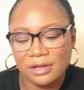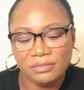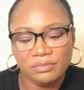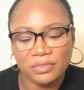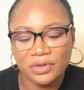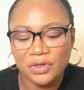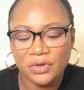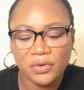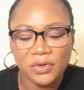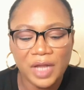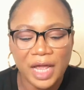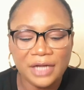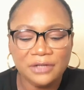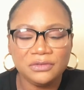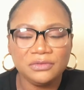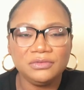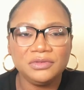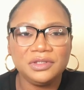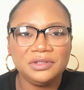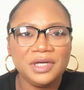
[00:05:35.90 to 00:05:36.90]
you know, I
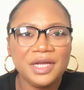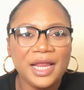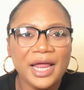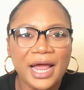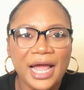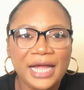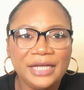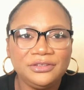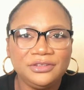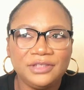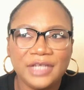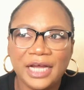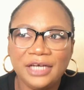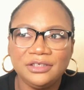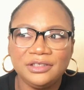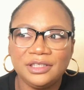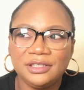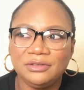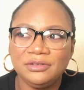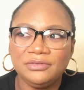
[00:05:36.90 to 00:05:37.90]
don't really, I
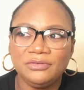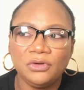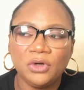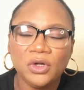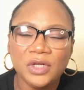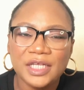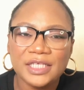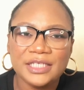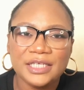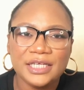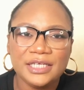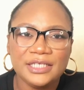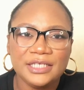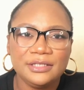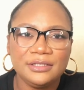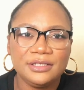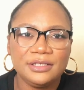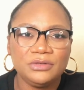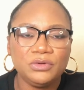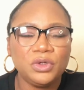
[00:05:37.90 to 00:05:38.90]
honestly,
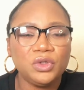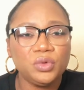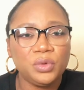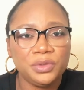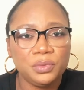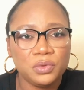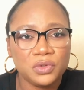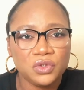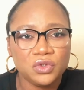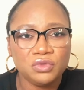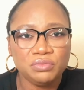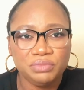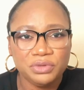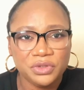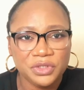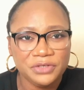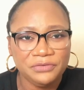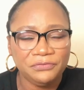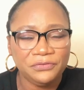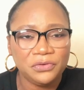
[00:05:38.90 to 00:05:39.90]
the runway was so
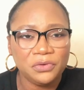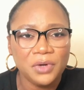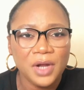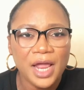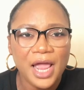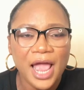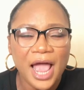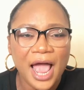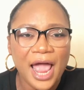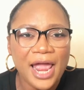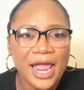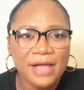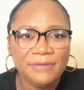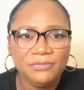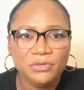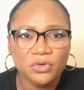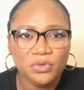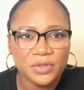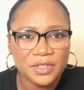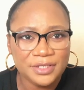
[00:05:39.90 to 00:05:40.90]
beautiful. I have
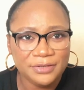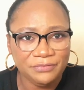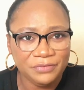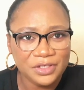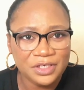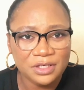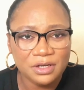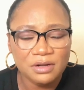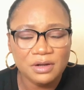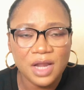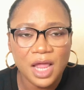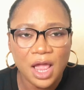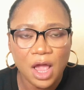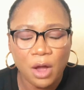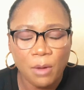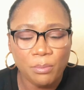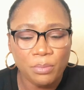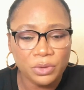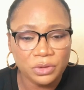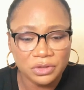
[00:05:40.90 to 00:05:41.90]
no reservation,
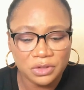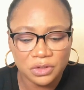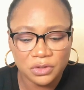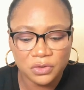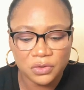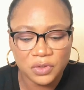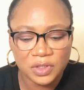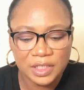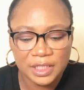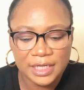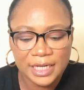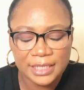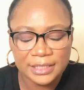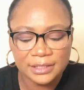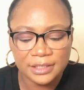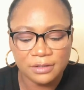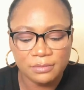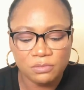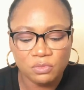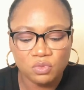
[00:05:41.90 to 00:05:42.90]
but just to say that
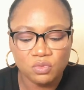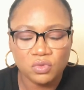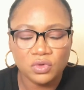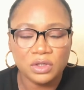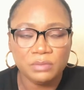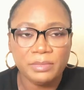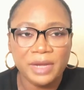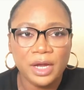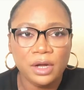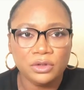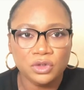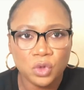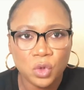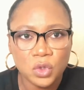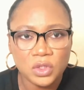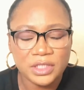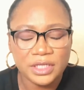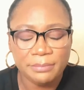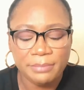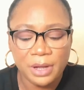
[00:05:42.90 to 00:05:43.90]
my
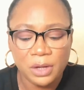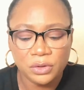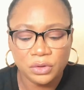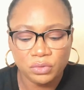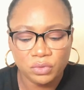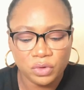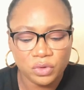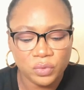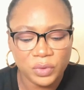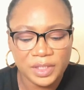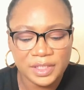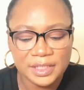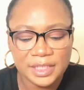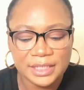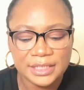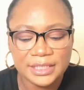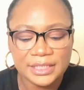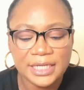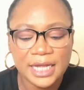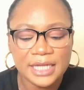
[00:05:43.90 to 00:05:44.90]
thought about the runway is
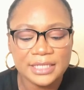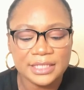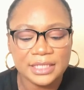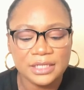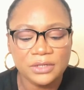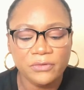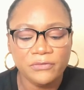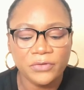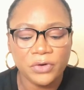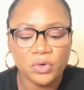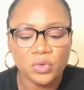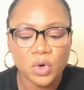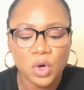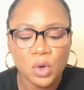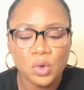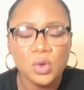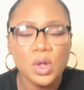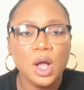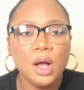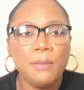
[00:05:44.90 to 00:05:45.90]
that it has an
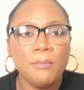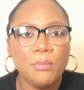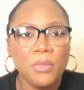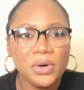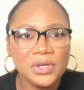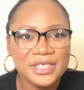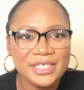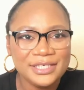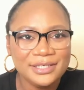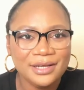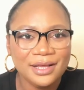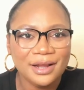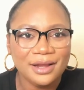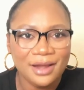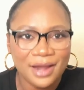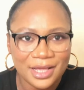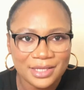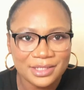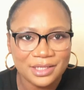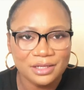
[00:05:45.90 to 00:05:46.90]
overall modern
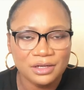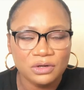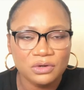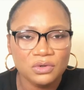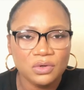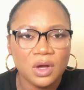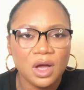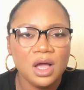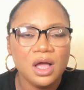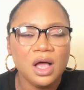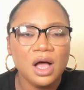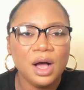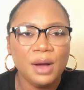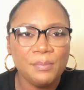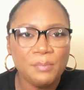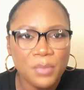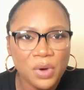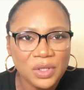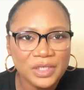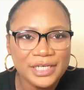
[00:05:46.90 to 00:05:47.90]
classic look, a
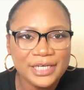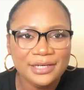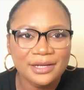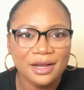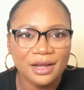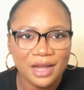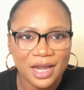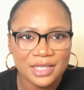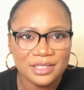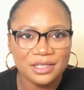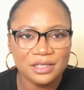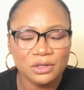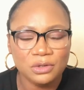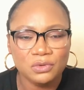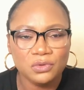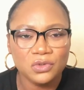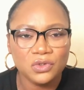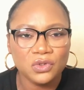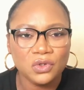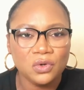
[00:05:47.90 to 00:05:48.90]
modern classic
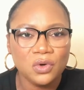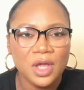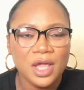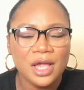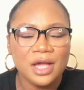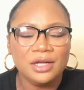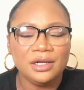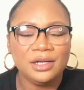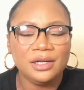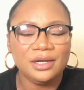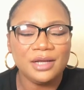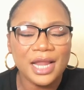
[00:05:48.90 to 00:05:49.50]
look. So the